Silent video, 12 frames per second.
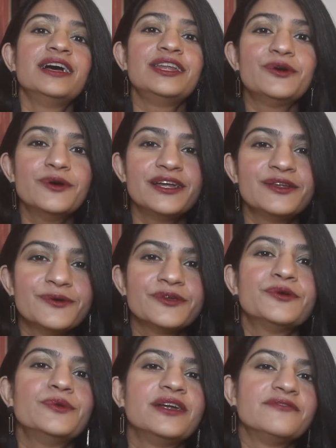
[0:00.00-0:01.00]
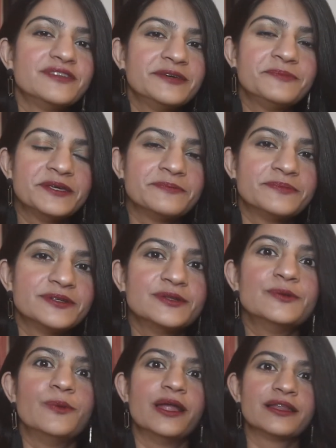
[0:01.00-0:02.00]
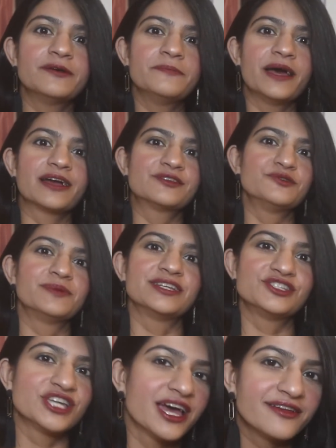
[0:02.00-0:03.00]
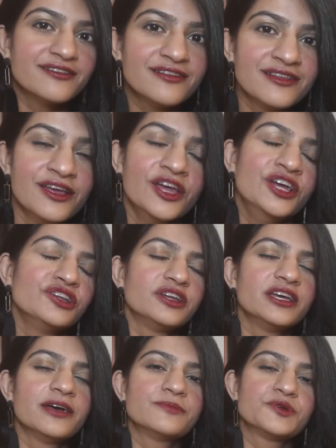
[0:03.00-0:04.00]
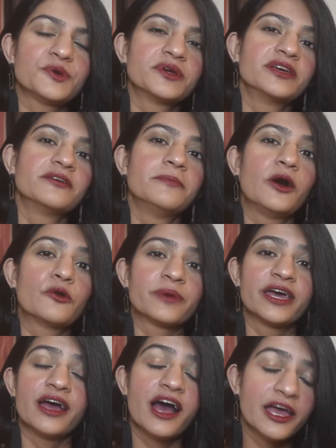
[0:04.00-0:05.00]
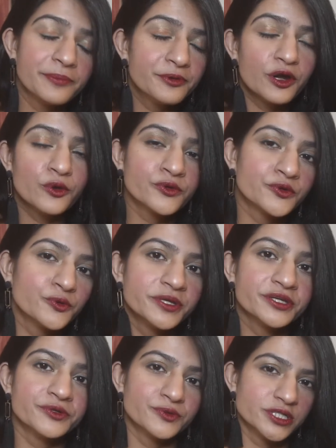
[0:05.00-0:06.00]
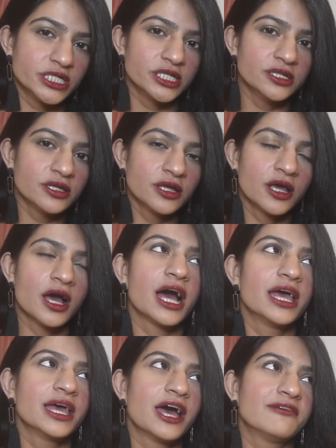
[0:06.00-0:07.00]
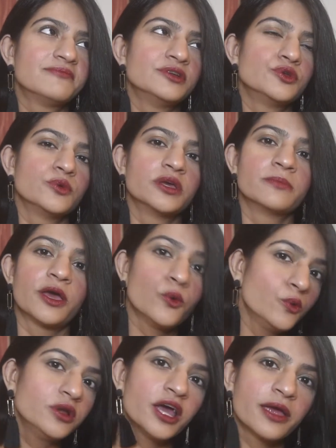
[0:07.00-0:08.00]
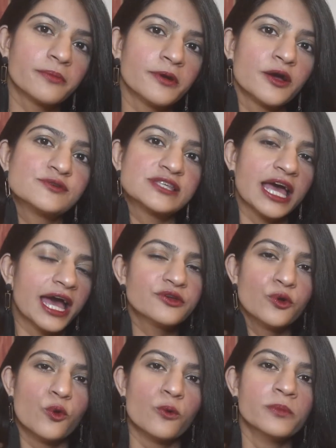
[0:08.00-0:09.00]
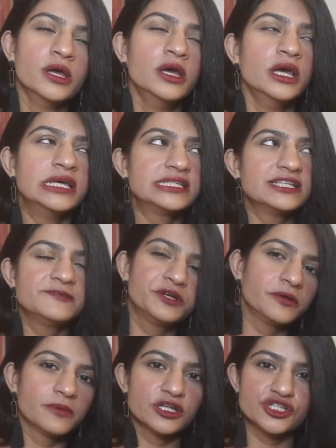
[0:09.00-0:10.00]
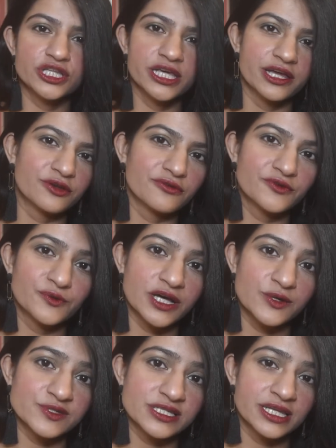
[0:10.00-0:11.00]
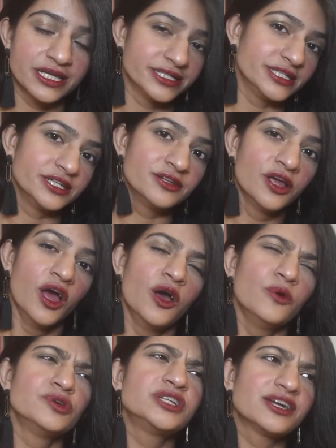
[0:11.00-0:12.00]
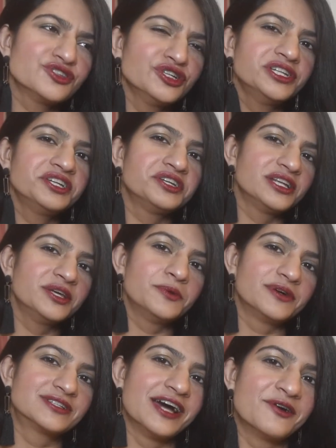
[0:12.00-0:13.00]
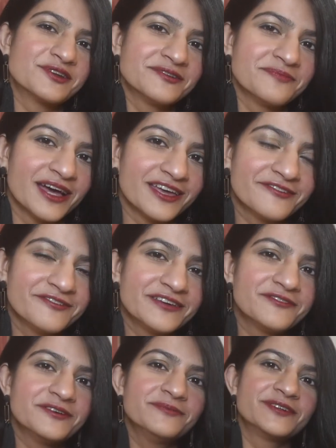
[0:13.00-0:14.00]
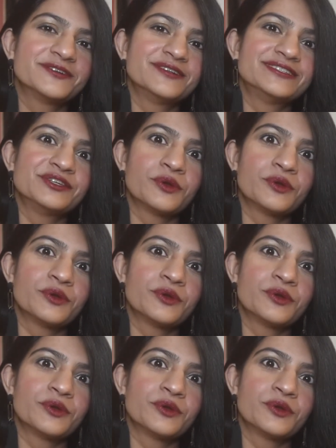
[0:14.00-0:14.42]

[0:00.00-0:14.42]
Hello, you lovely people. Welcome back to my channel. Today I'm talking about my eyebrow grooming routine. I have been doing my own eyebrows at home since pretty much the end of 2018, which actually really worked out in my favor because,